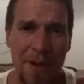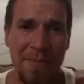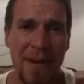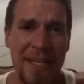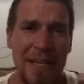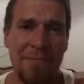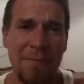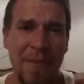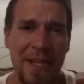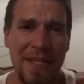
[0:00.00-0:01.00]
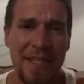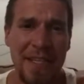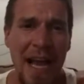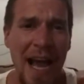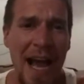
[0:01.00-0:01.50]
But in my damn
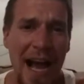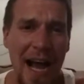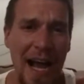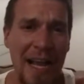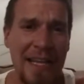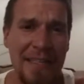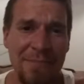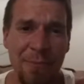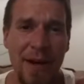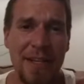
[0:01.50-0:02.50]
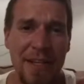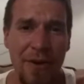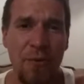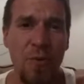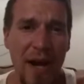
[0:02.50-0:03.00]
opinion, I want to
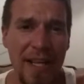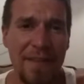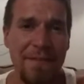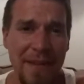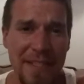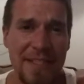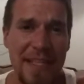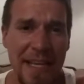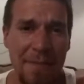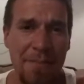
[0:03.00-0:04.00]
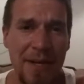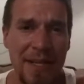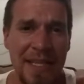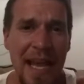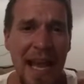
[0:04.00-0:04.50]
know why the fuck CM
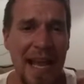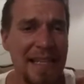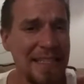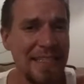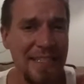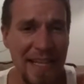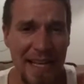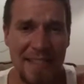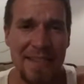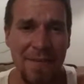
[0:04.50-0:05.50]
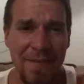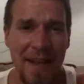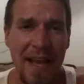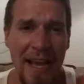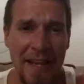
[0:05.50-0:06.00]
Punk has yet to
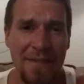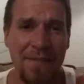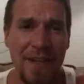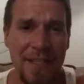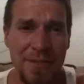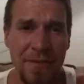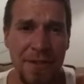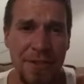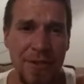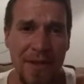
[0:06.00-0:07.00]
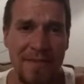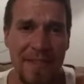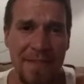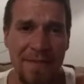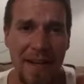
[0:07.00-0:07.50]
have his first
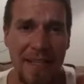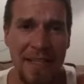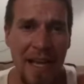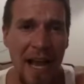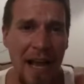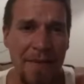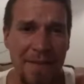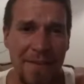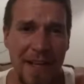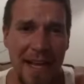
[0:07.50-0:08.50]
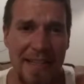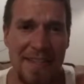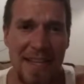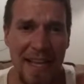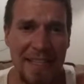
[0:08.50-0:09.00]
UFC fight. I mean, for
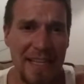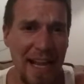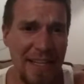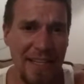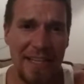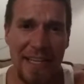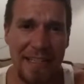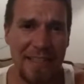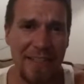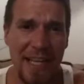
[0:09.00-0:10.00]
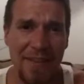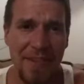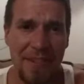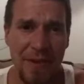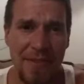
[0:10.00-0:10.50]
God's sakes, I could get in there and
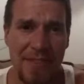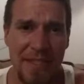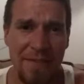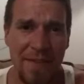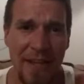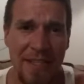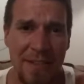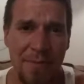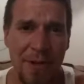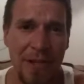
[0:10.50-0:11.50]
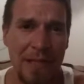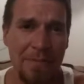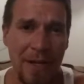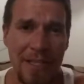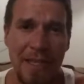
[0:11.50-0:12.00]
have a UFC fight tomorrow.
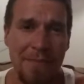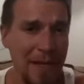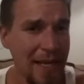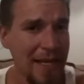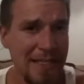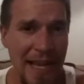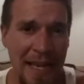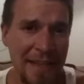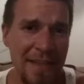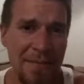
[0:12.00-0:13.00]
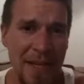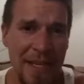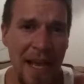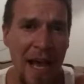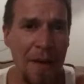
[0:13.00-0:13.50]
I'd probably get my ass handed to
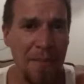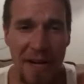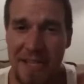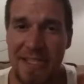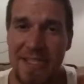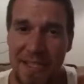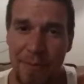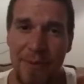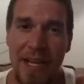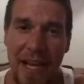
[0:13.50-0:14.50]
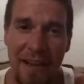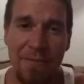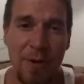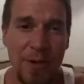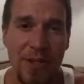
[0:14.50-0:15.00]
me, but I still would
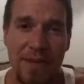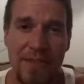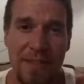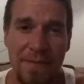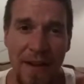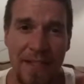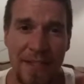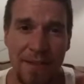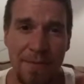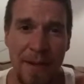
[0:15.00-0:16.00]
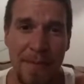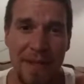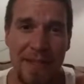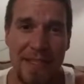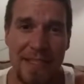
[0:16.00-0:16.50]
have more UFC fights under my
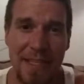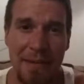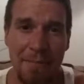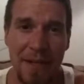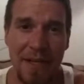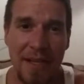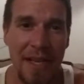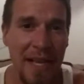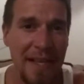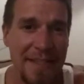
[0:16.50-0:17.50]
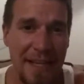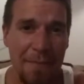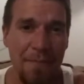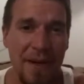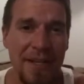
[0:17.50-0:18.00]
belt than CM Punk.
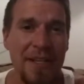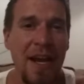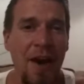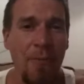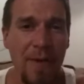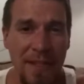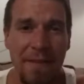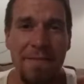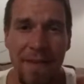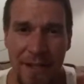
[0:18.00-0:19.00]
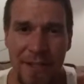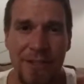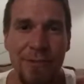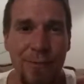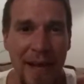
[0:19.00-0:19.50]
CM Punk, what the fuck are
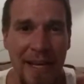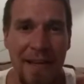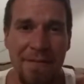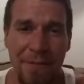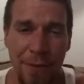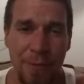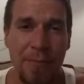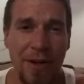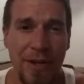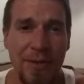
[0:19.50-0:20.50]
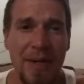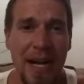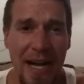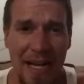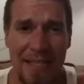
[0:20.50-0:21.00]
you waiting for,
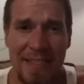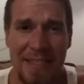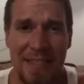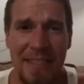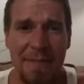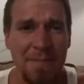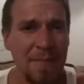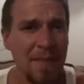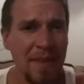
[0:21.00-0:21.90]
bro? Honestly?